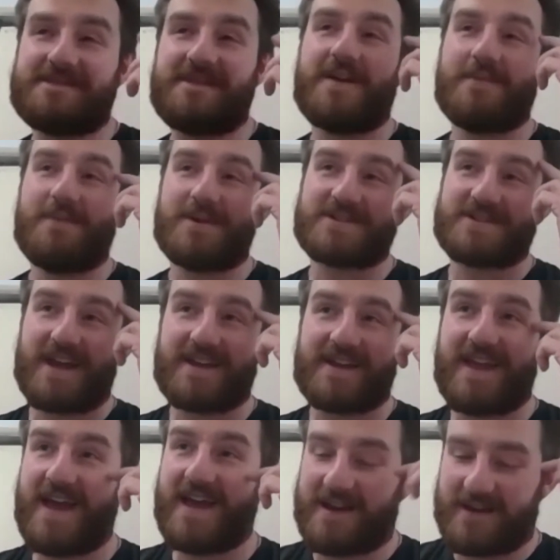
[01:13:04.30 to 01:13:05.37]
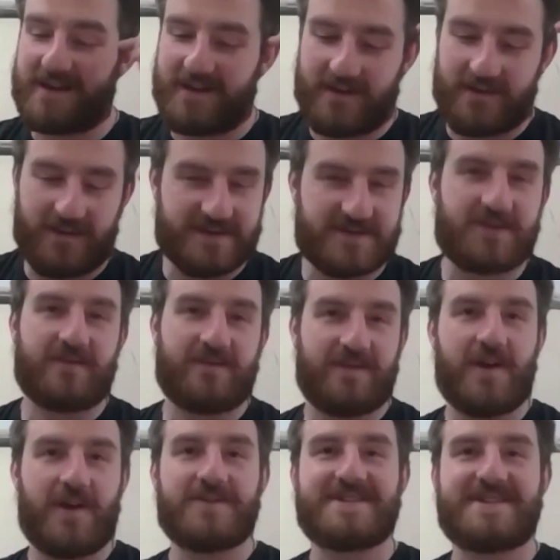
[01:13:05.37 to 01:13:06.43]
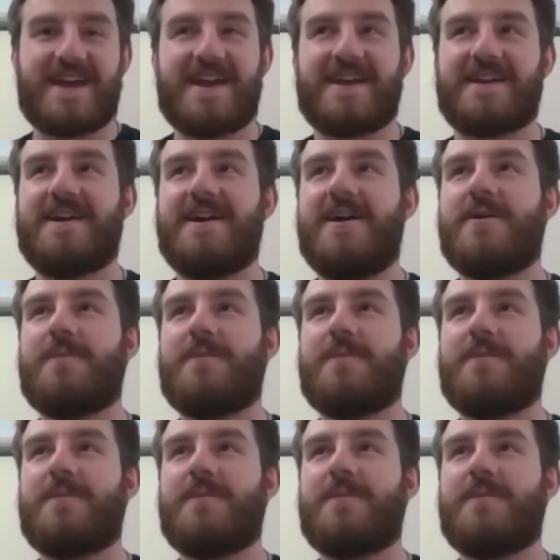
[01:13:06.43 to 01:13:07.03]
very much like that the sort of flow state